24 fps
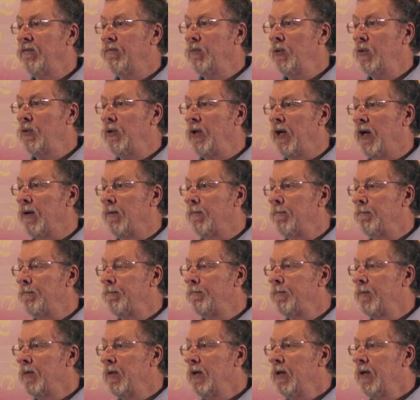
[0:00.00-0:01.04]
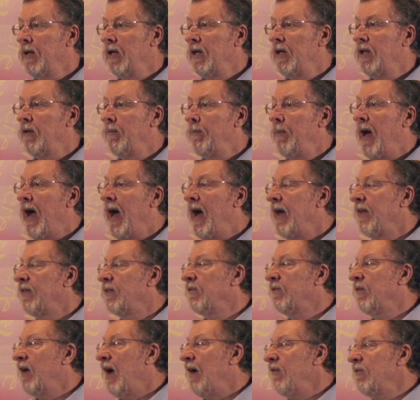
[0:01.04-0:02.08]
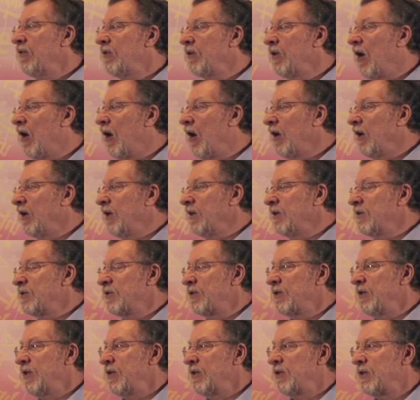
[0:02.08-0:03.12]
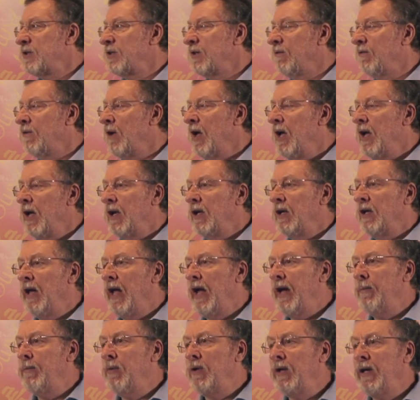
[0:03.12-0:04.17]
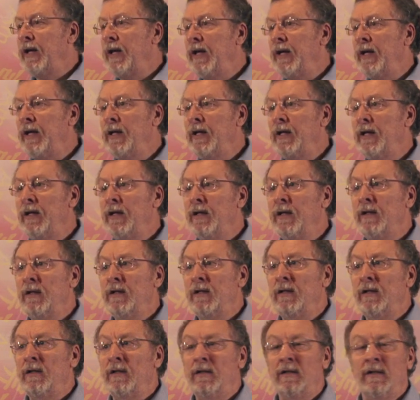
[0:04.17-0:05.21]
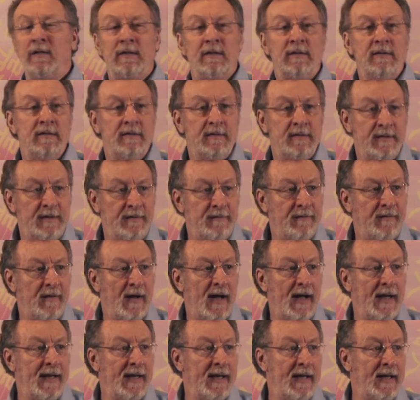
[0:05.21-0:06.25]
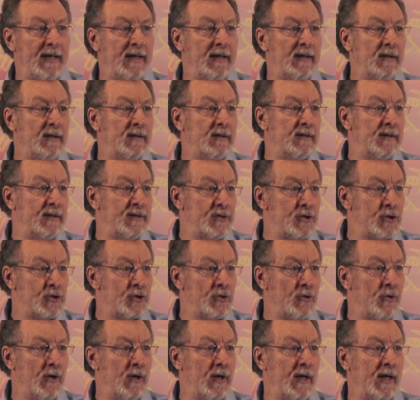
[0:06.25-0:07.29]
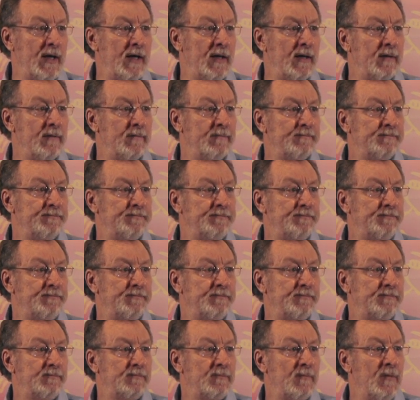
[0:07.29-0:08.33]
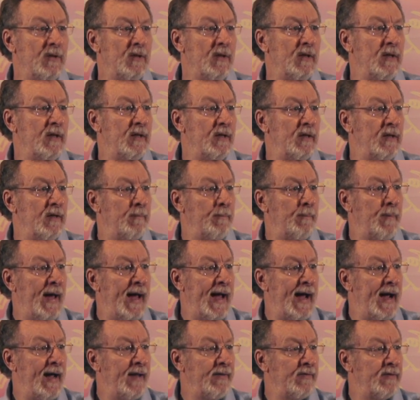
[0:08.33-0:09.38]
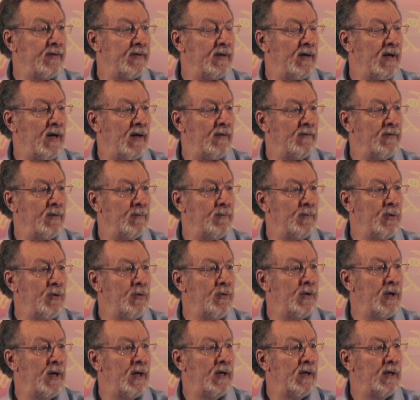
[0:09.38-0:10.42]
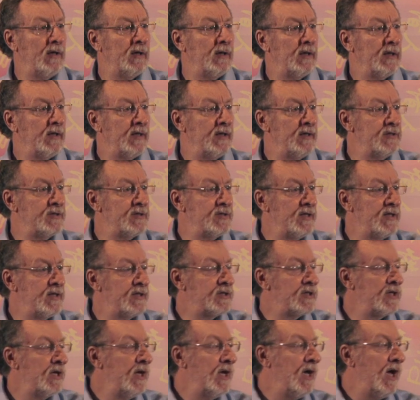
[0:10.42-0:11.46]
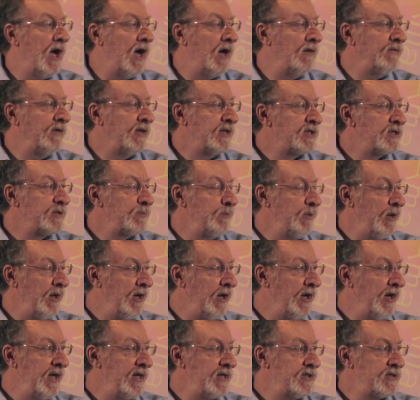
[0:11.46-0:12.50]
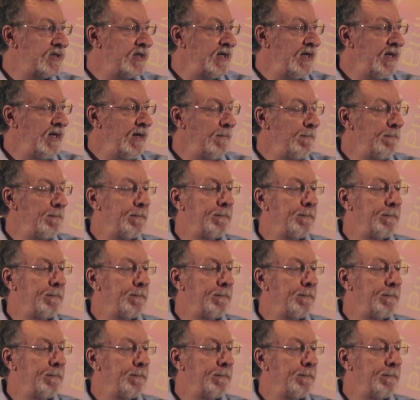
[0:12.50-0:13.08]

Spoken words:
of Buddha. The path of Avatar consists of labeling, defining, and sorting. The path of the Buddha consists of experiencing,